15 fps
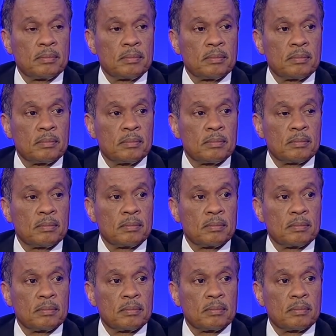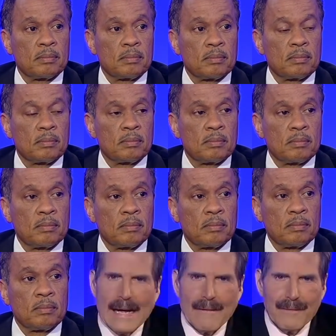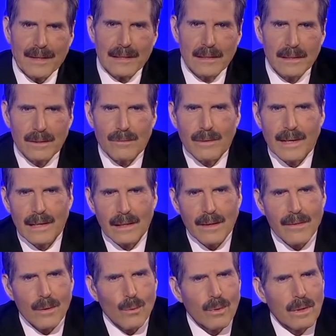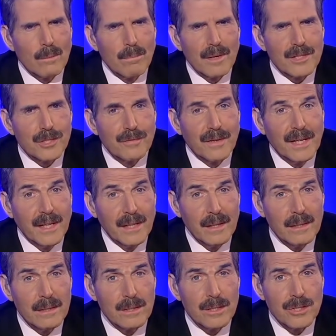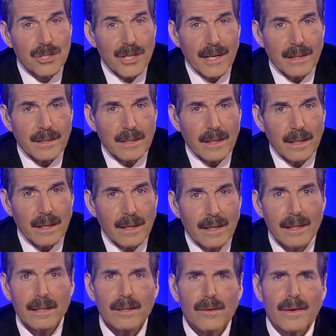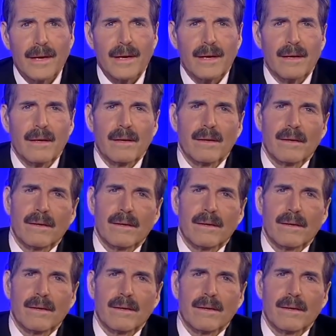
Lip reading: Well, I thought those were still going on. At the Clinton rally, there were a bunch of kids chanting, Hillary!